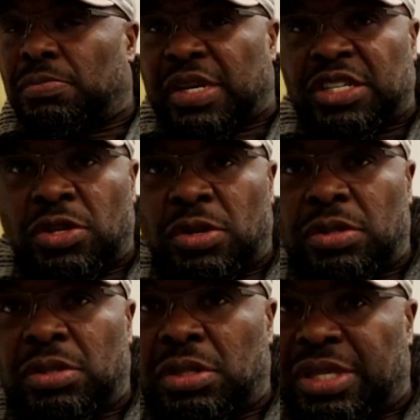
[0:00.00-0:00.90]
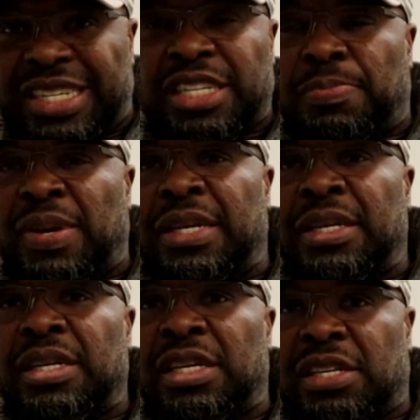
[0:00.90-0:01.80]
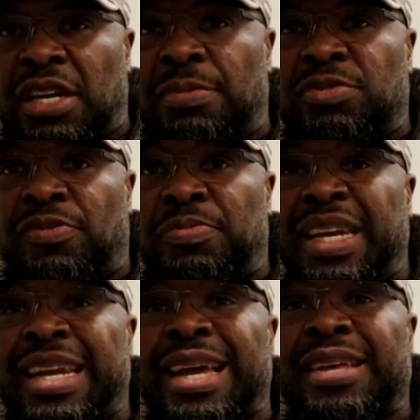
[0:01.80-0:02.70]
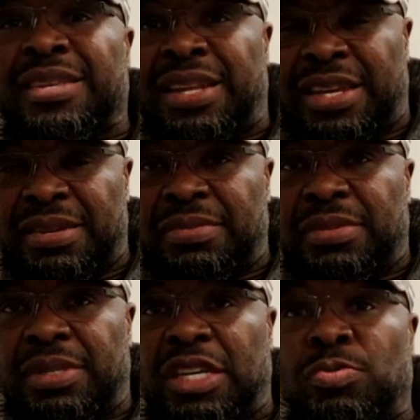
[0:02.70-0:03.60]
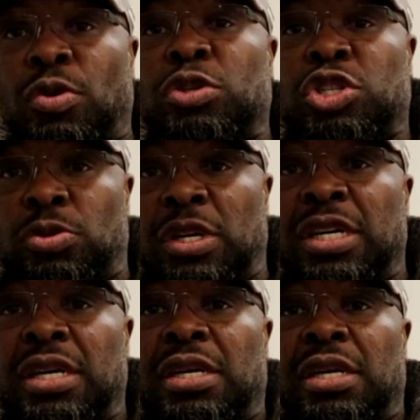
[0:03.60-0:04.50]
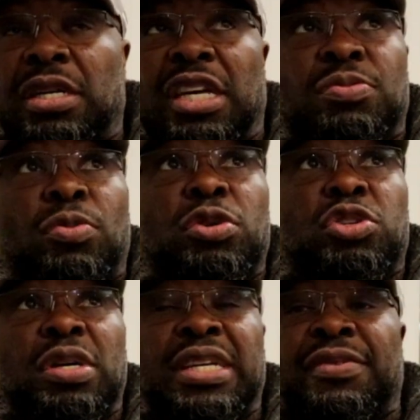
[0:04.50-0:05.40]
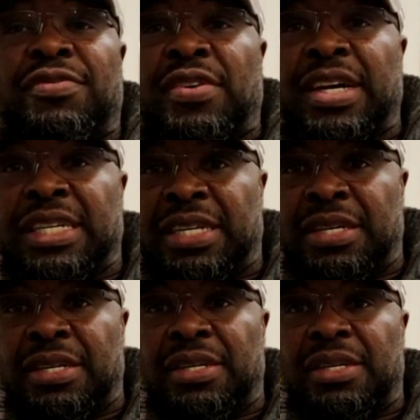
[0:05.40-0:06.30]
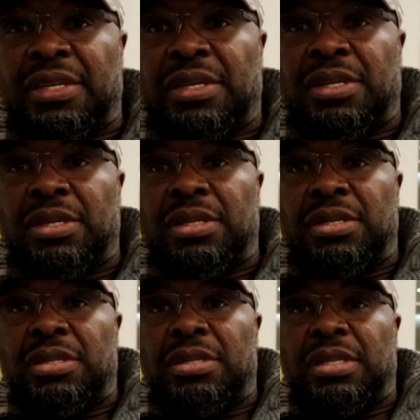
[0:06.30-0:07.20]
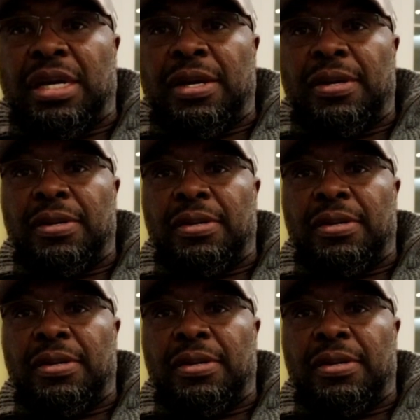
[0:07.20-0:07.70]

But he's not disciplined in terms of being an athlete. There's more to it. There's more to it than fighting. Yeah?